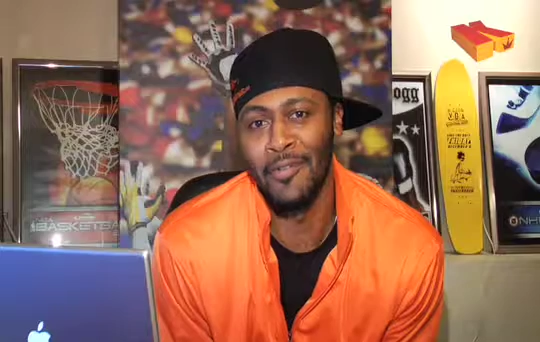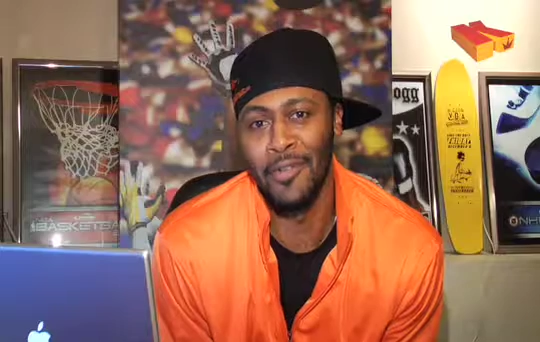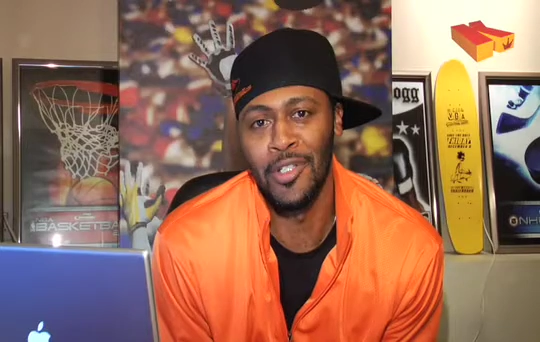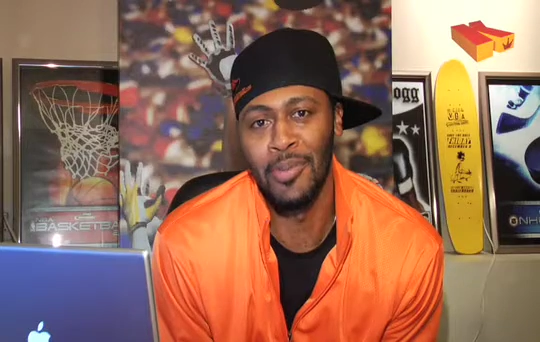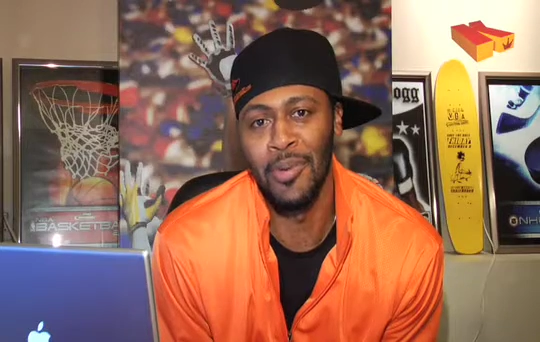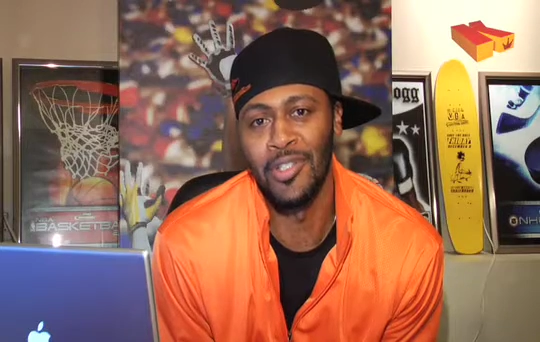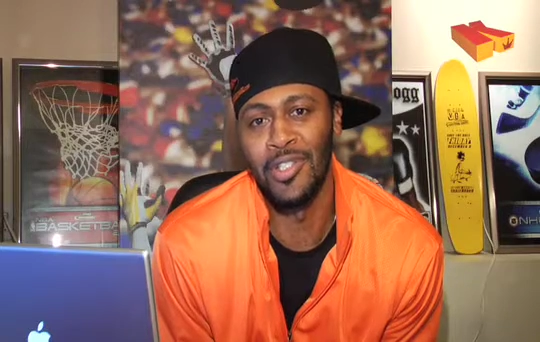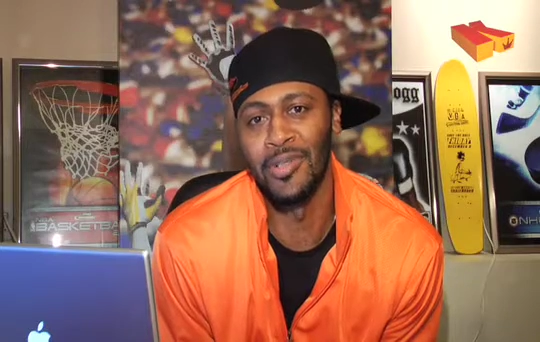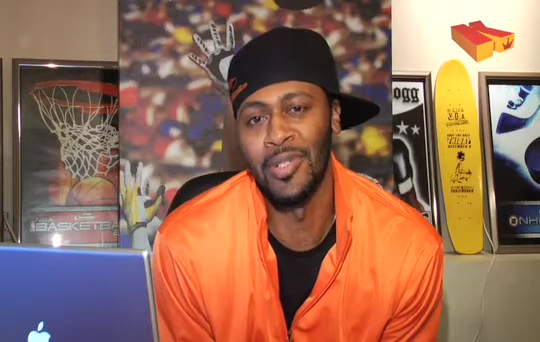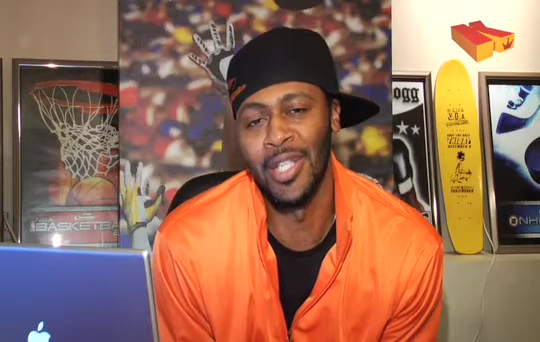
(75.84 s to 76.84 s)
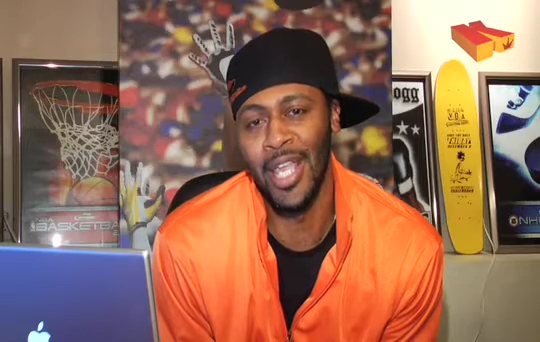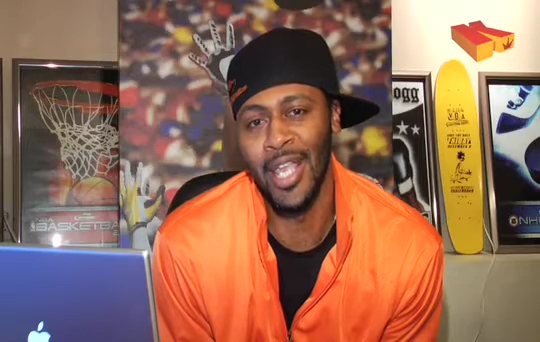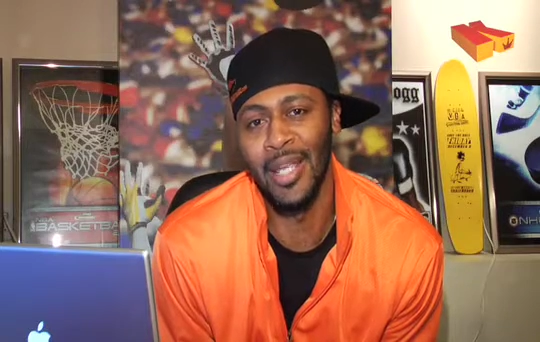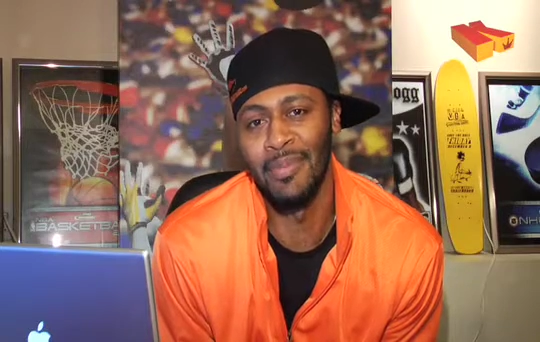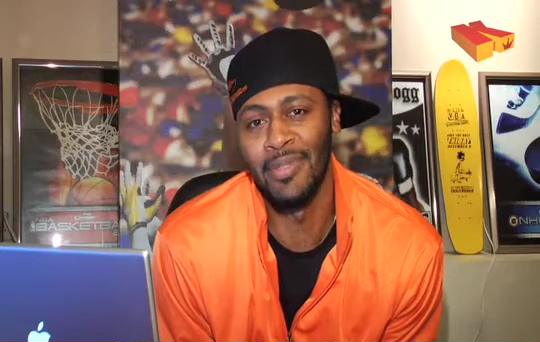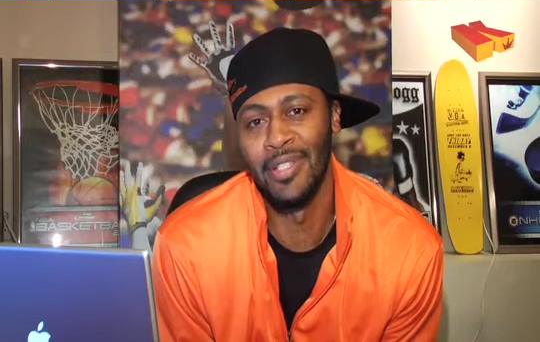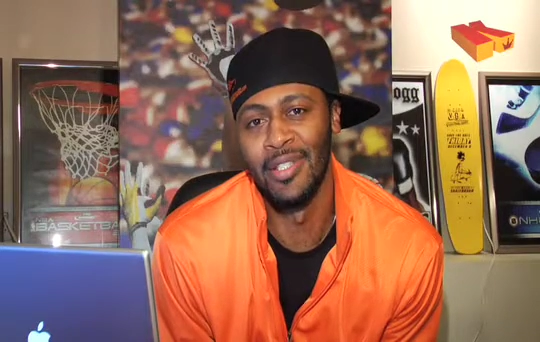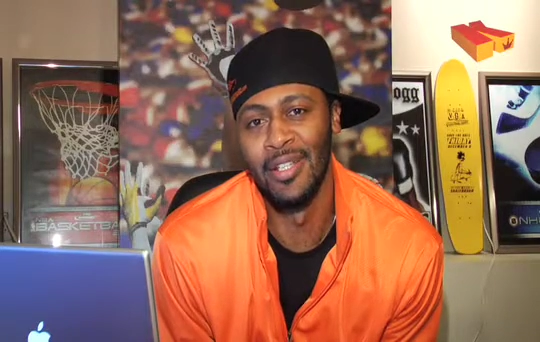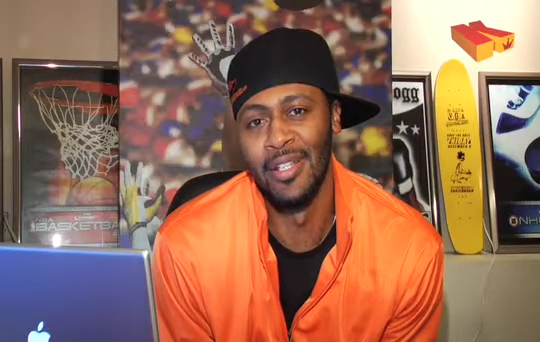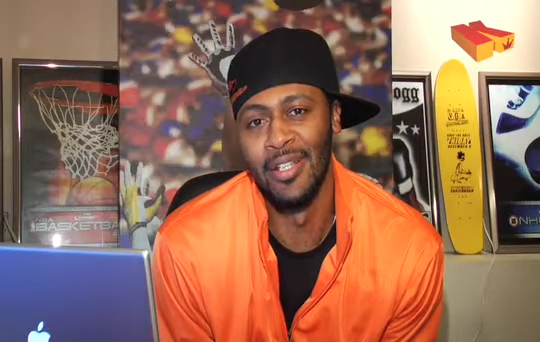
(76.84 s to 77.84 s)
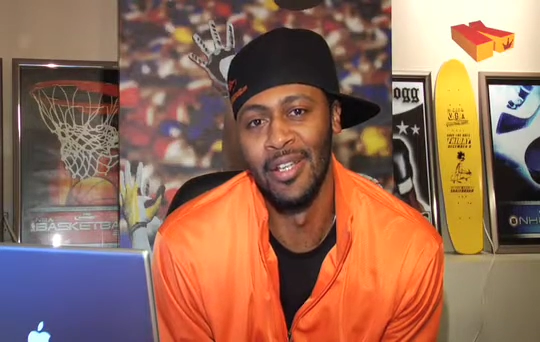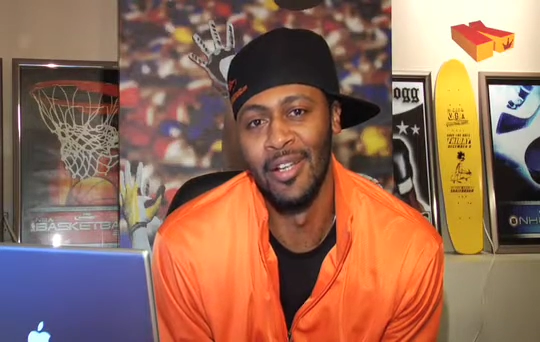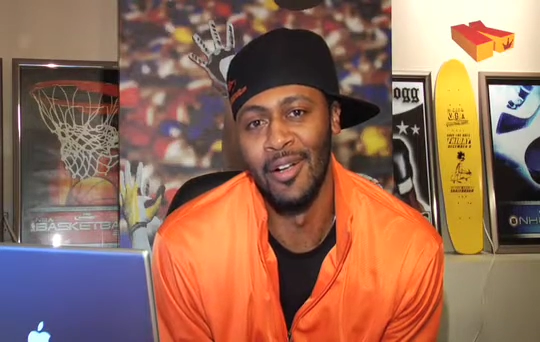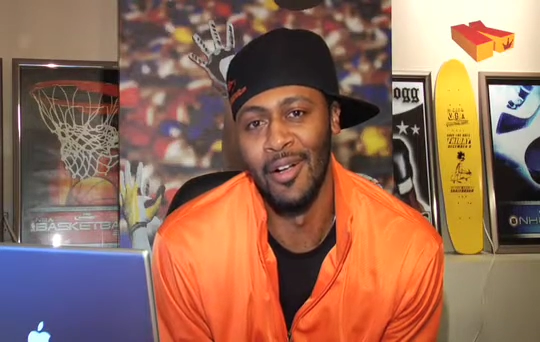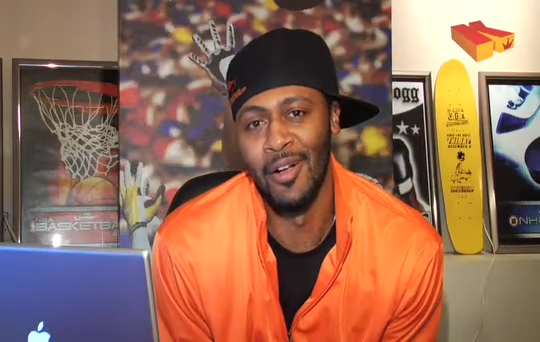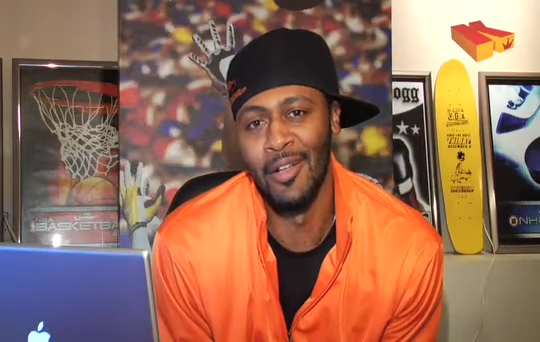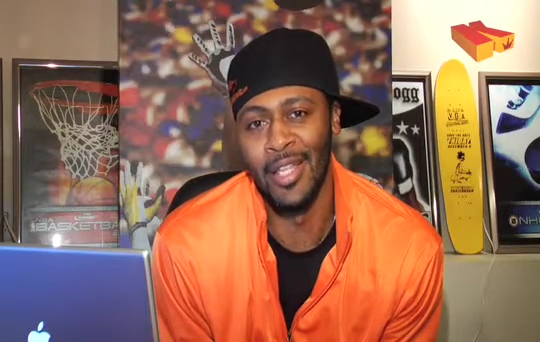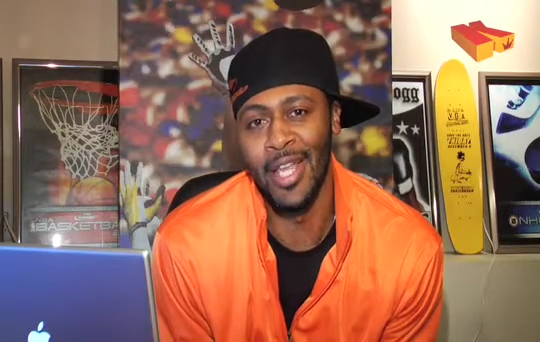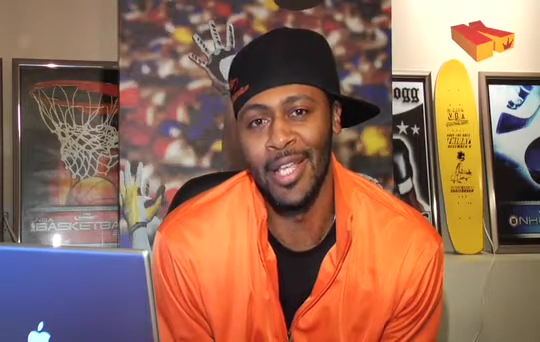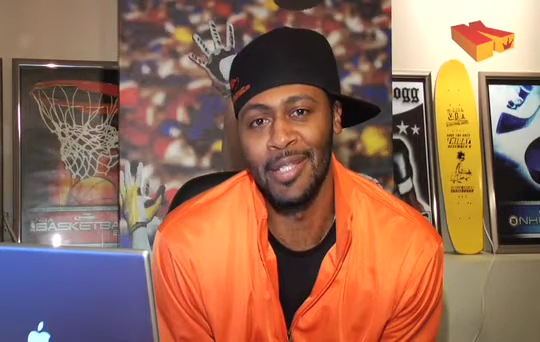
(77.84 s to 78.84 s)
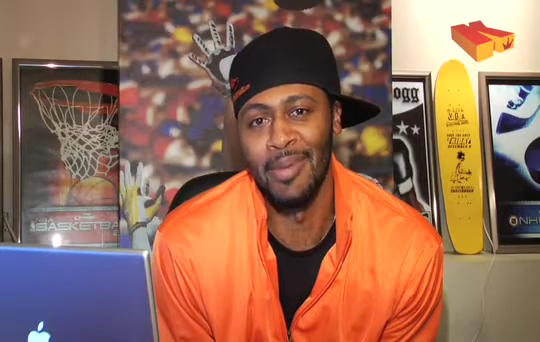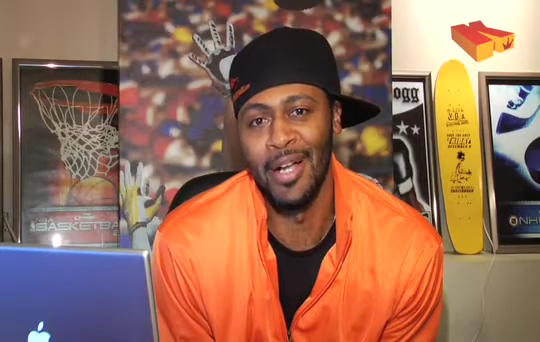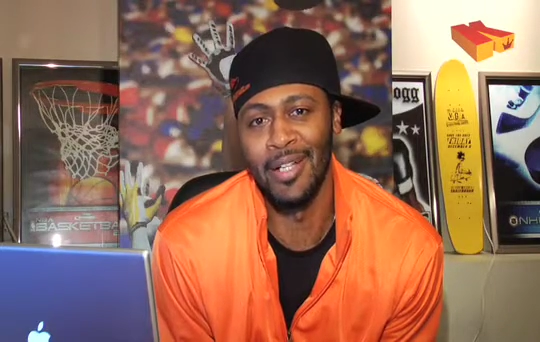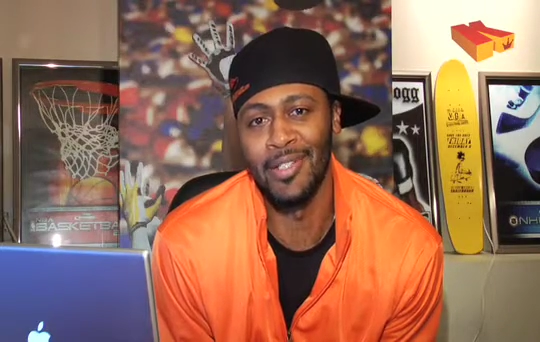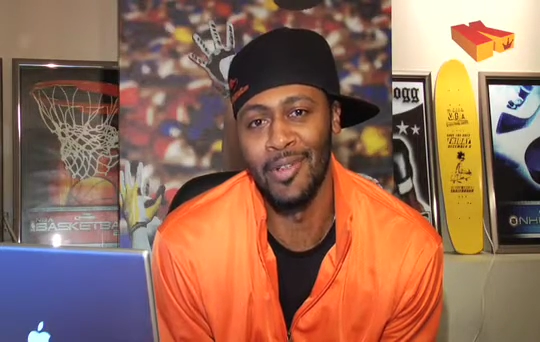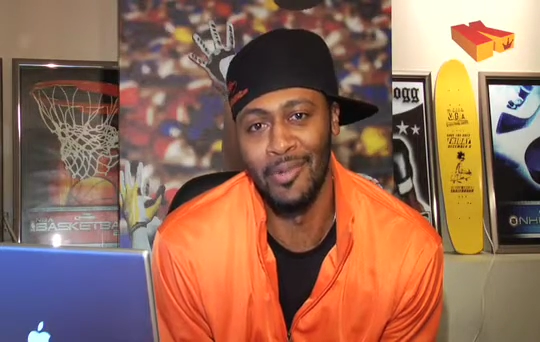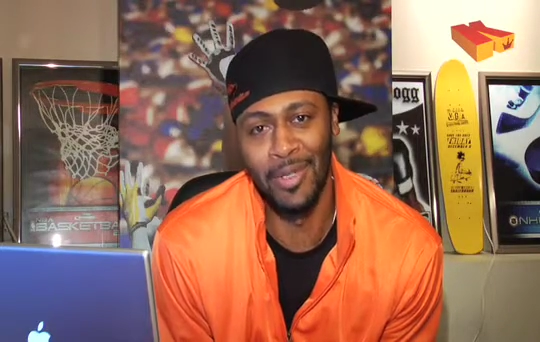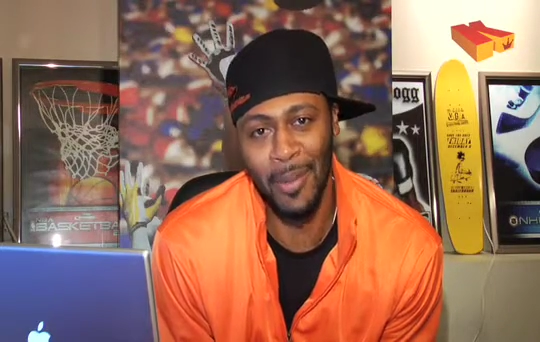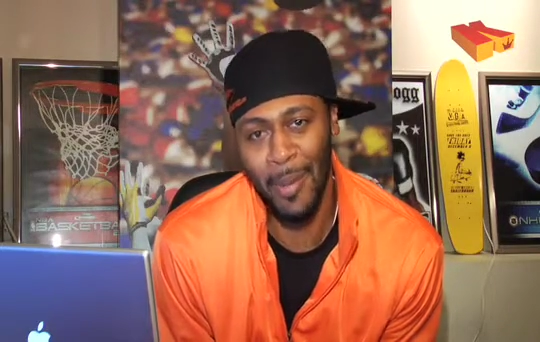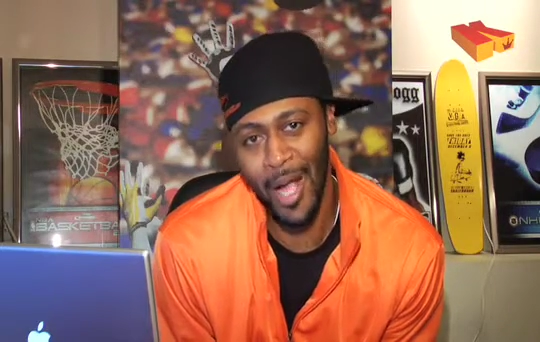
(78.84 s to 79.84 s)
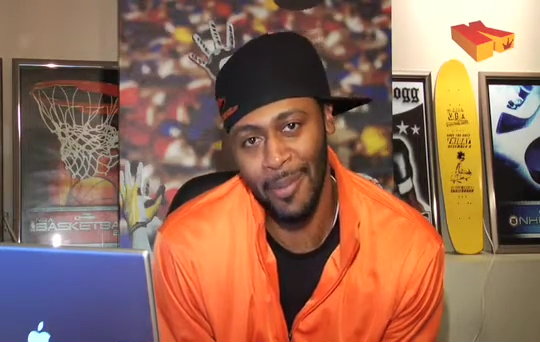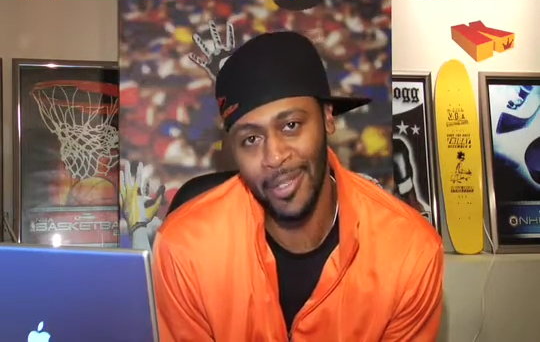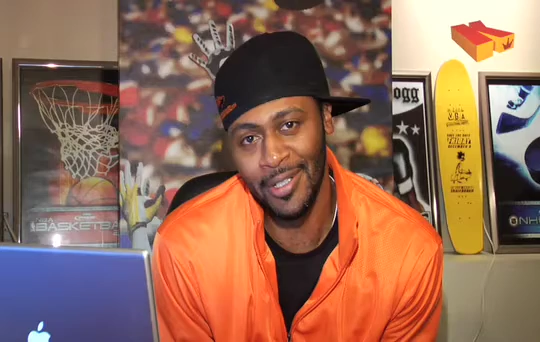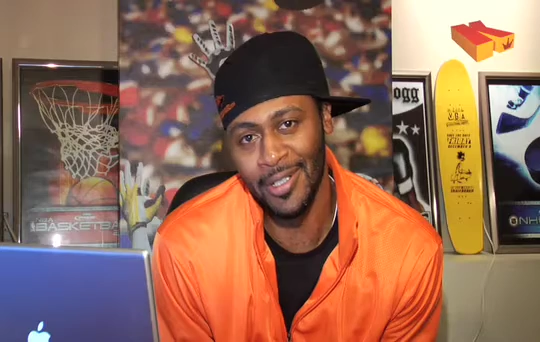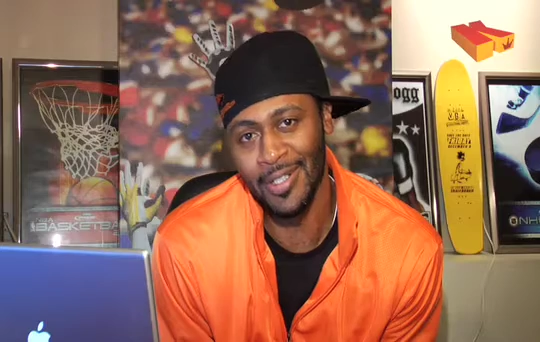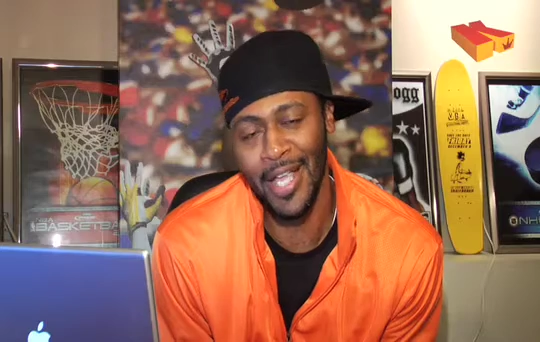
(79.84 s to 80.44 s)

first-person shooter games on the Xbox are real popular.